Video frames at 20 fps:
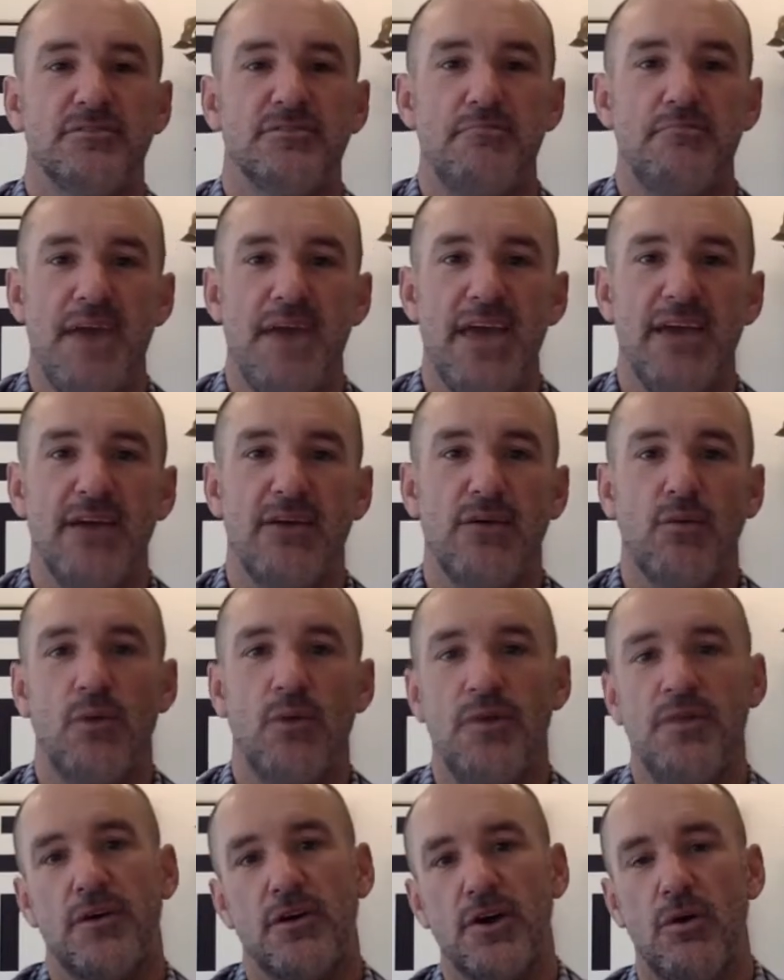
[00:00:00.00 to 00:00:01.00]
make
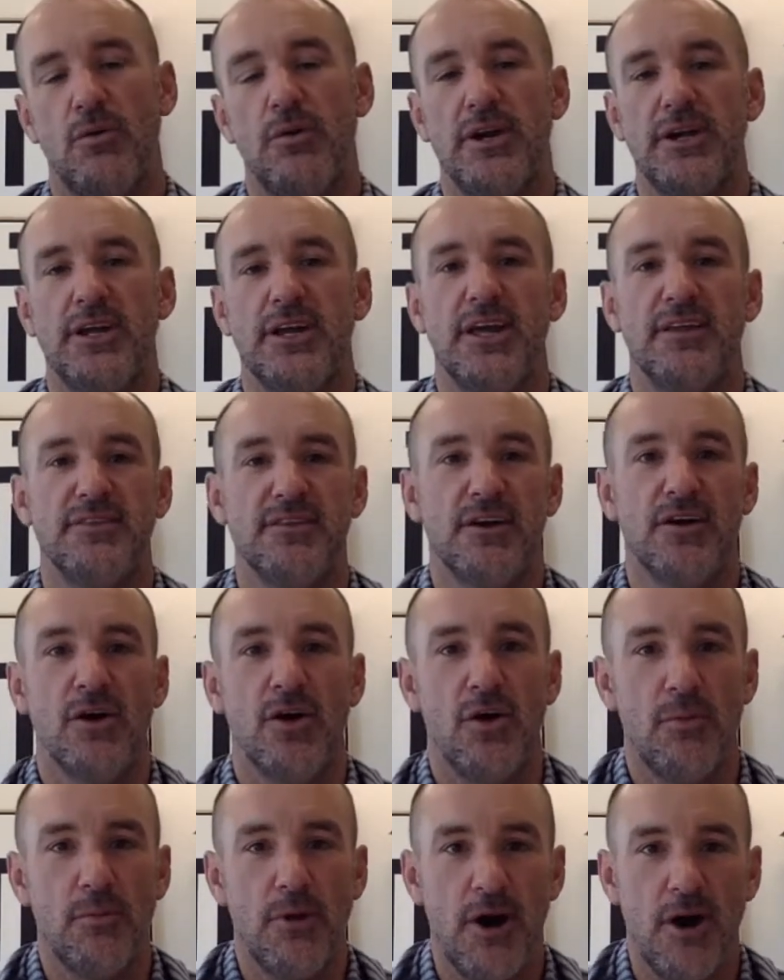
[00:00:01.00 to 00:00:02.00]
when they're going to get their
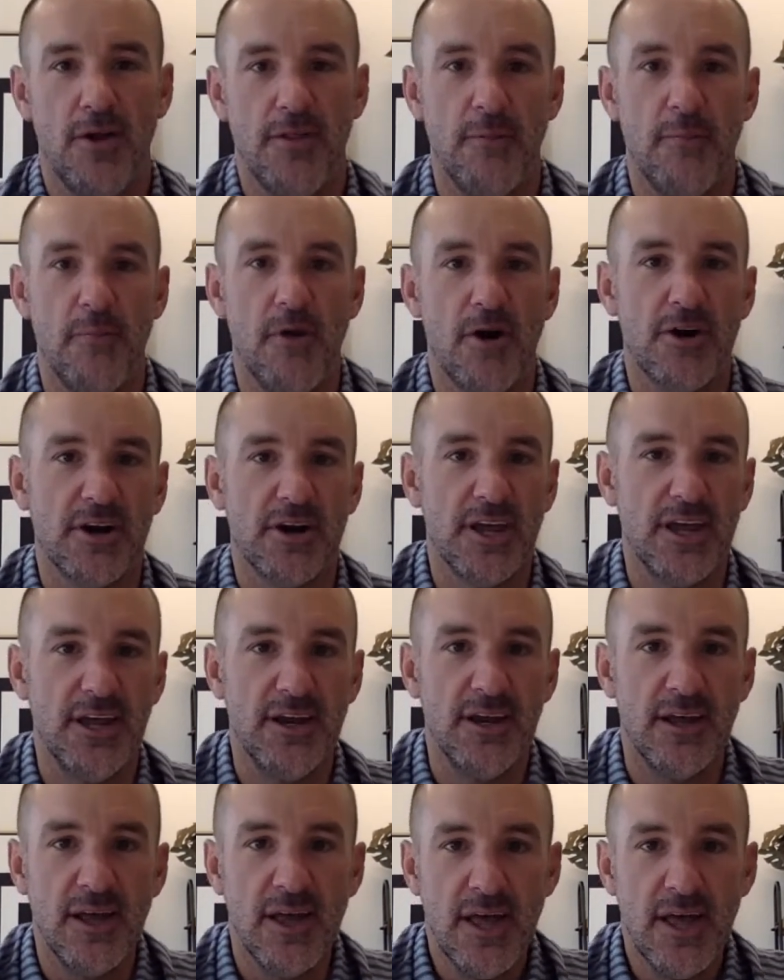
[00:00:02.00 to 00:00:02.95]
home on the market.